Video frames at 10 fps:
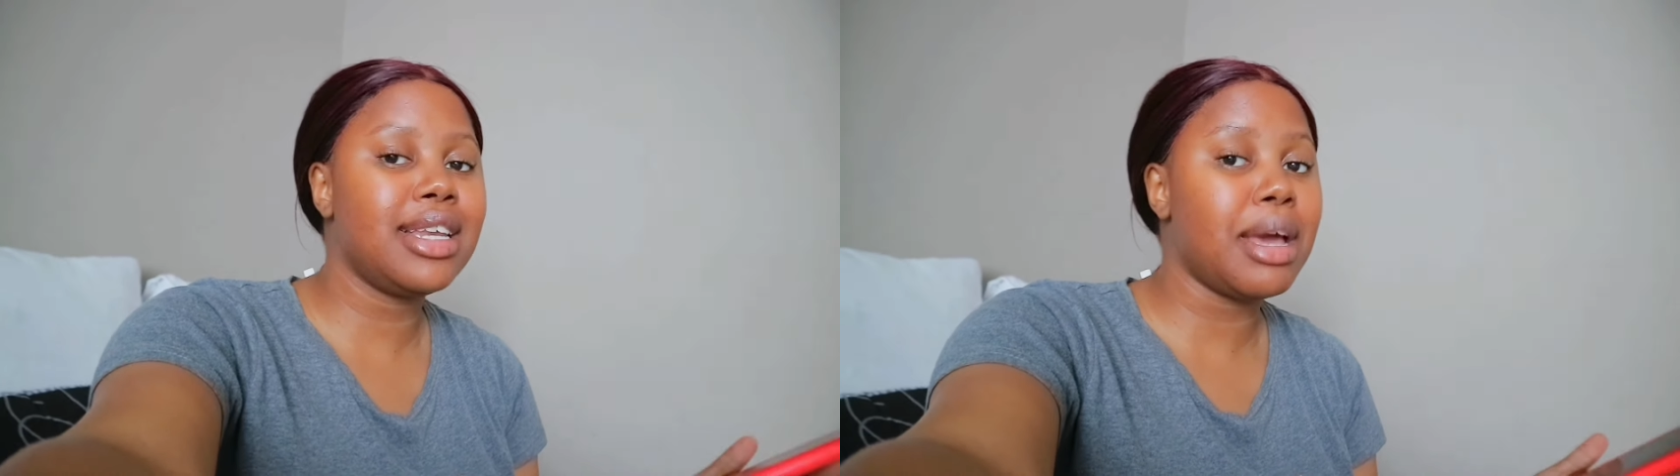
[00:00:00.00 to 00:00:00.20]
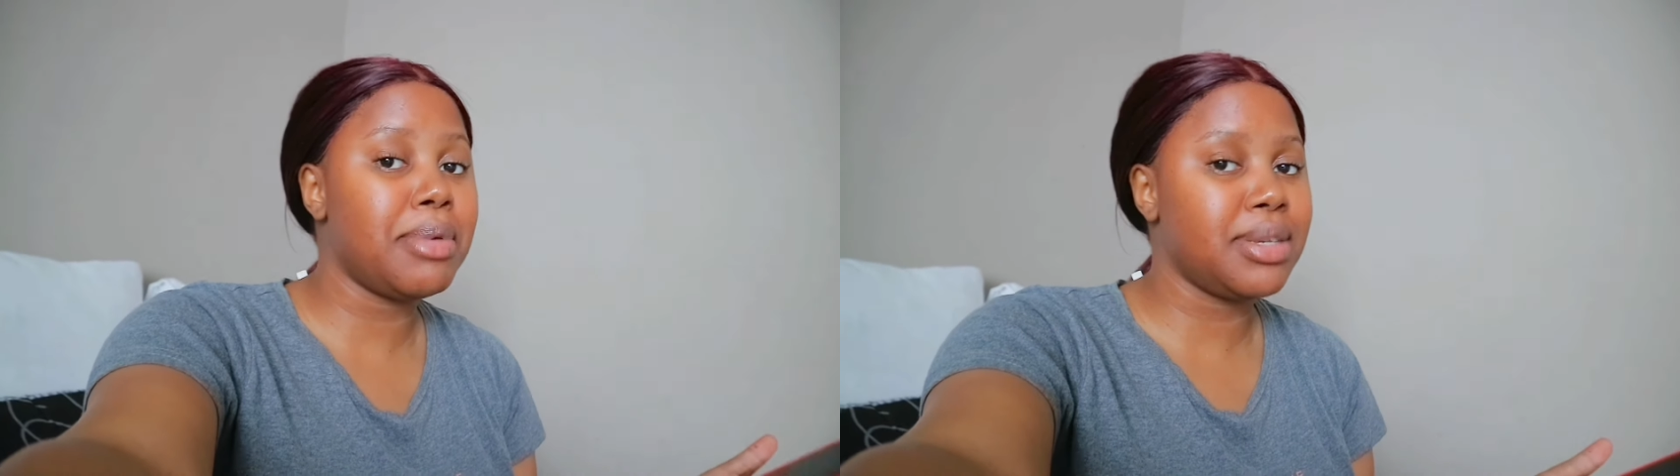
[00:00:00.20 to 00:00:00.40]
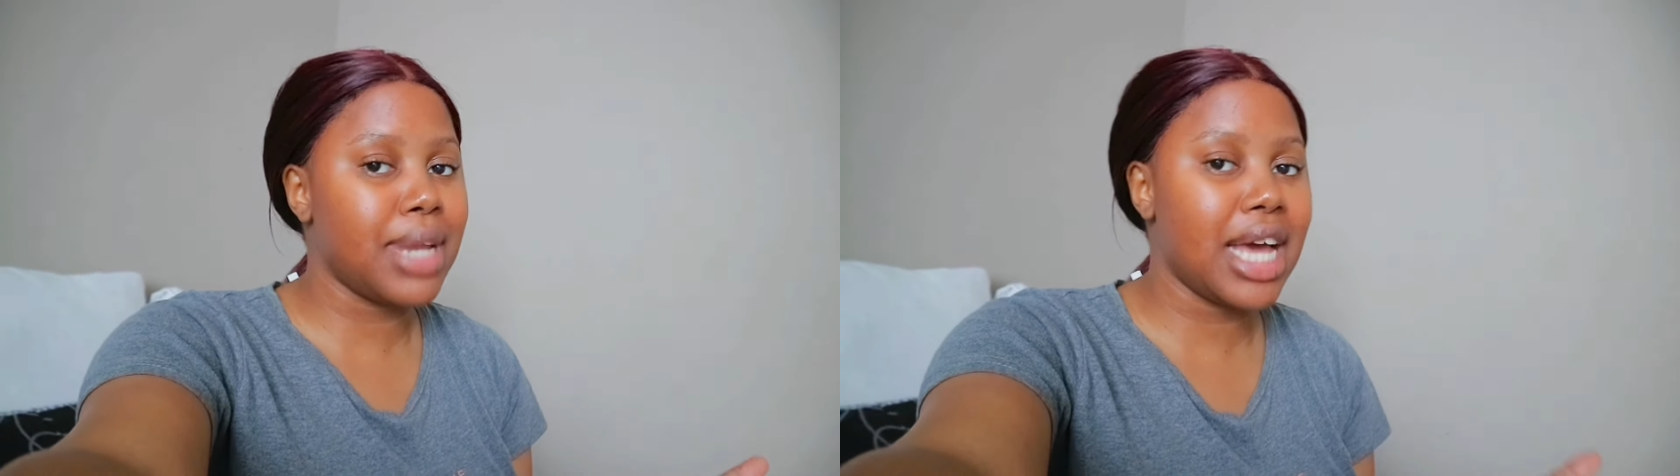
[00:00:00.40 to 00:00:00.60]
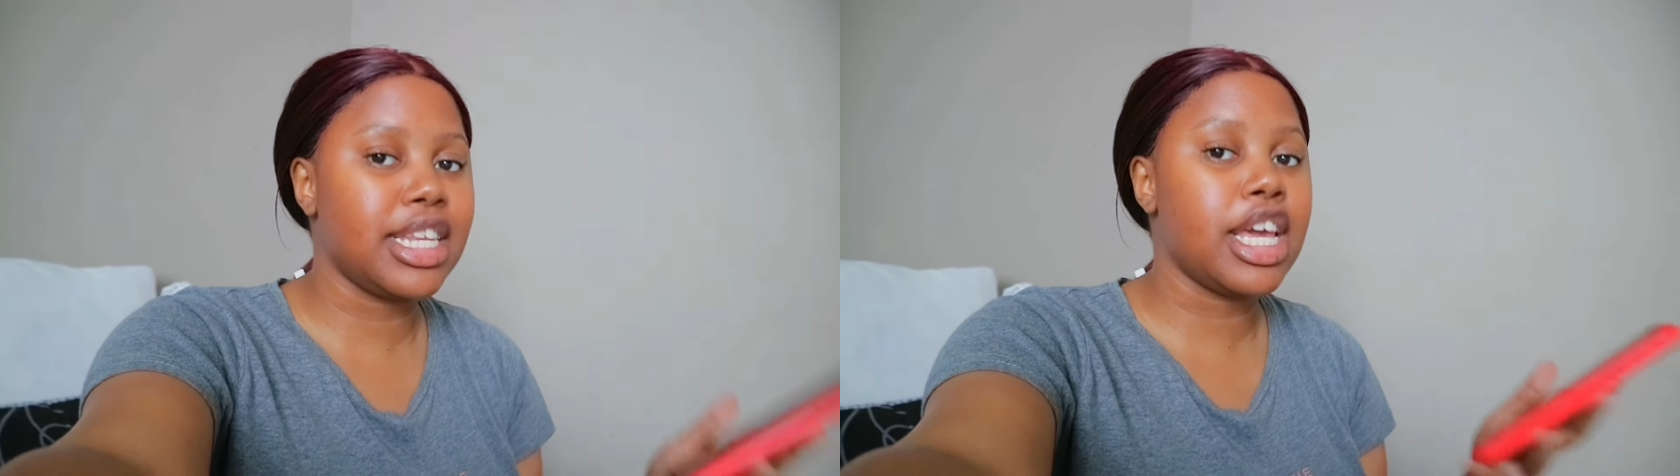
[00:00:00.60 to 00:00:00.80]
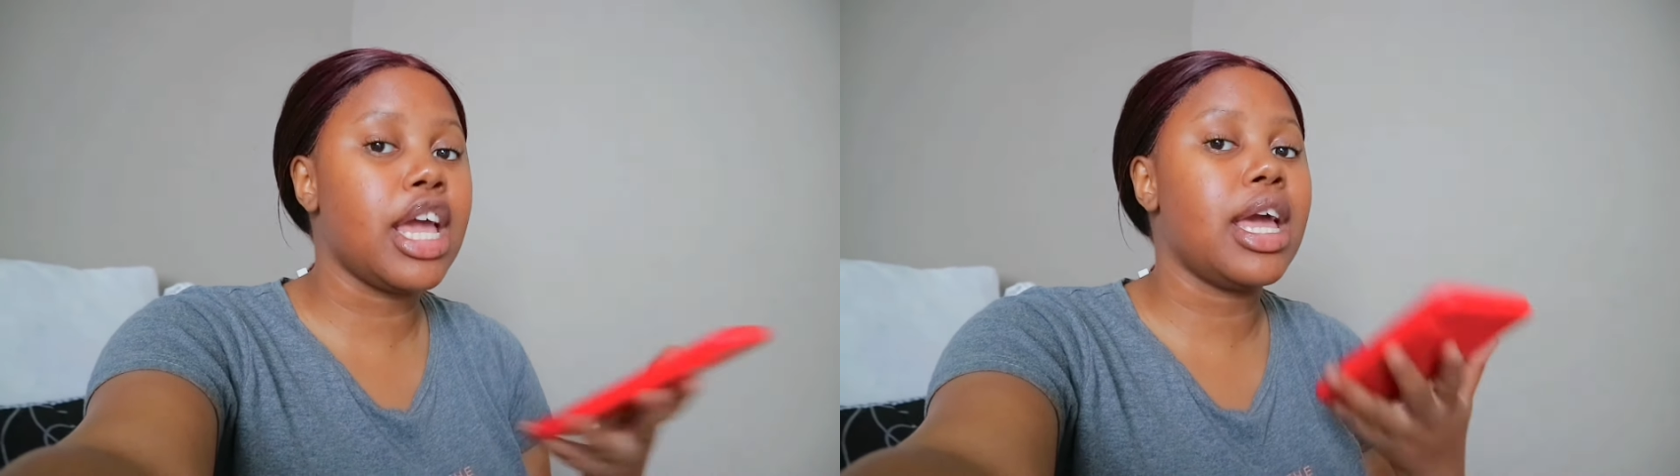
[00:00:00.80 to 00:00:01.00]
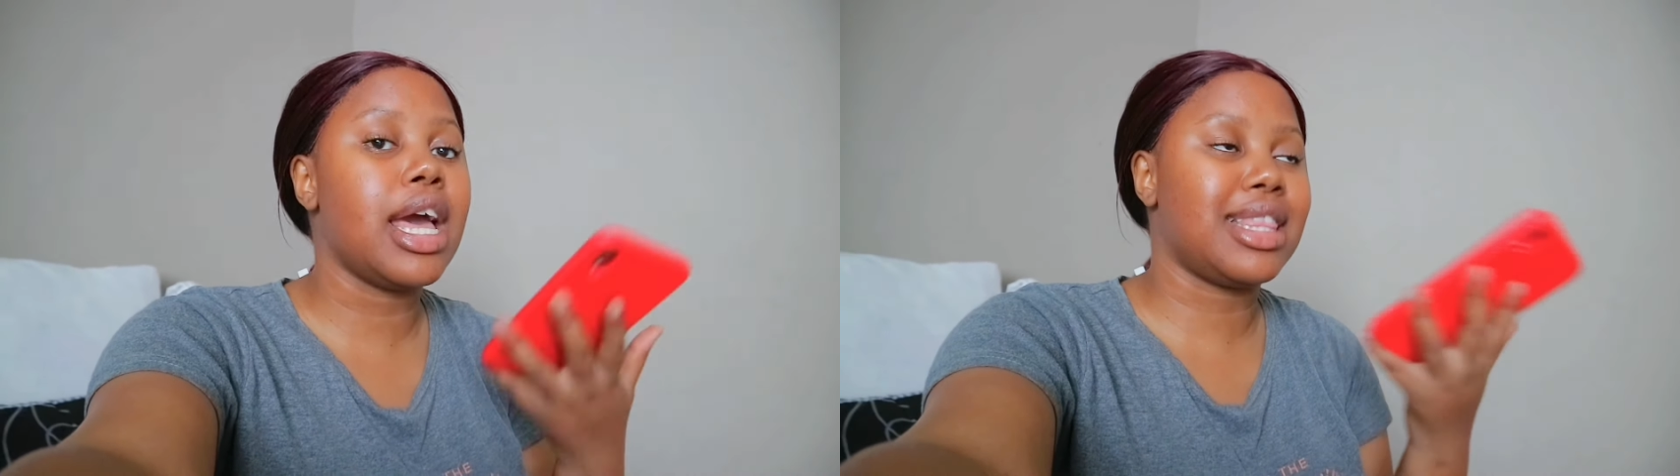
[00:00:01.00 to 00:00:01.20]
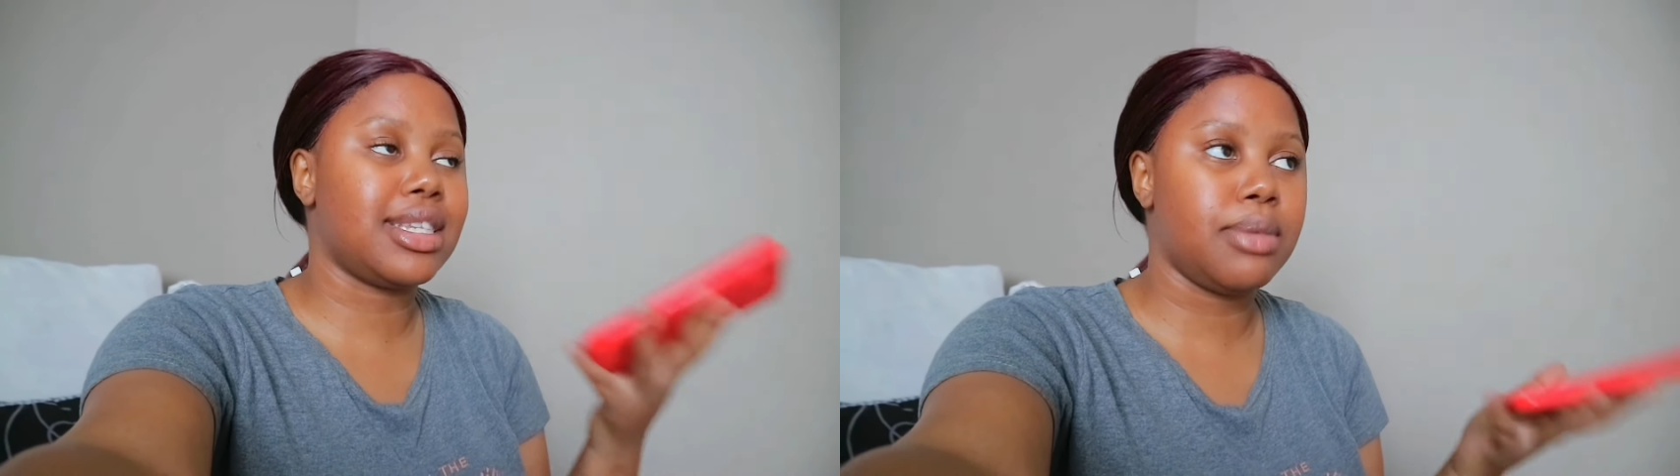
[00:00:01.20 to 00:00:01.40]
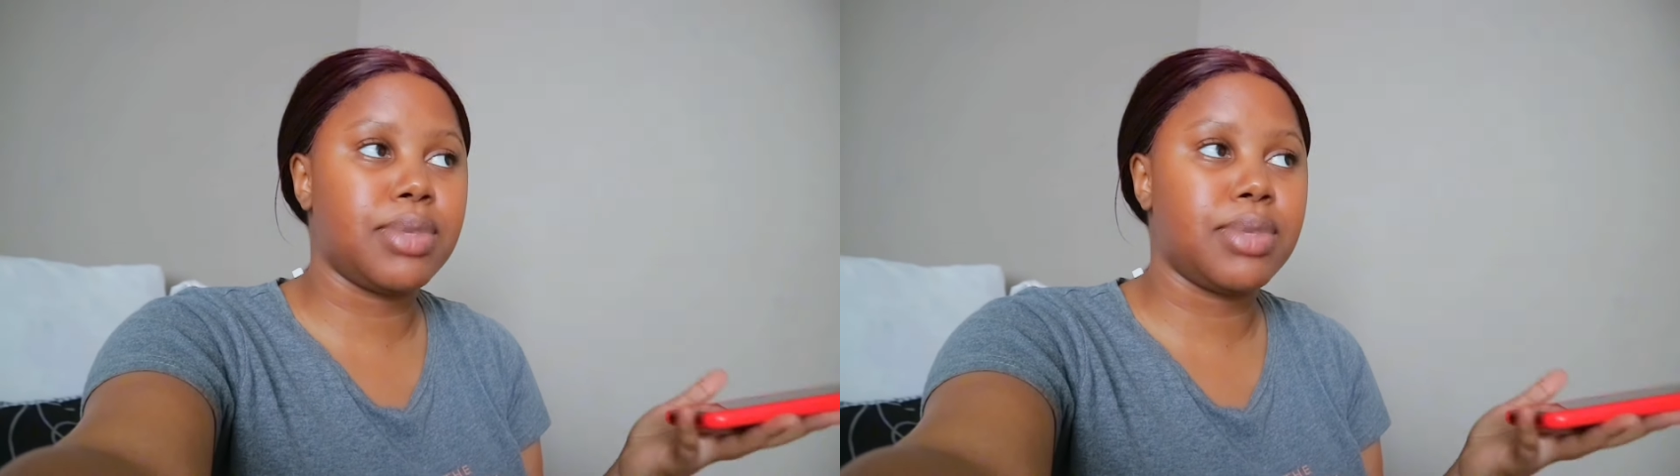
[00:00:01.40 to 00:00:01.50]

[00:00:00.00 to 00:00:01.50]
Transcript: was zimnandi at the